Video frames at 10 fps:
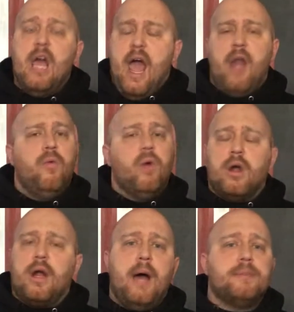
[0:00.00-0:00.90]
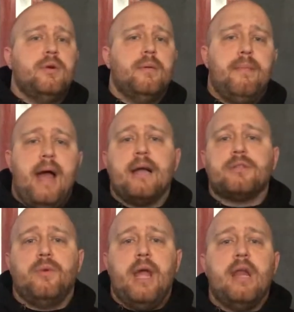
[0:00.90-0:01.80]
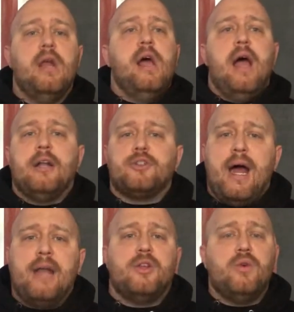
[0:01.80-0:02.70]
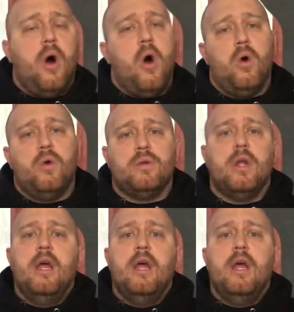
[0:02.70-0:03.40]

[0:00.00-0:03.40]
and work up to a max weight and try to do a hold.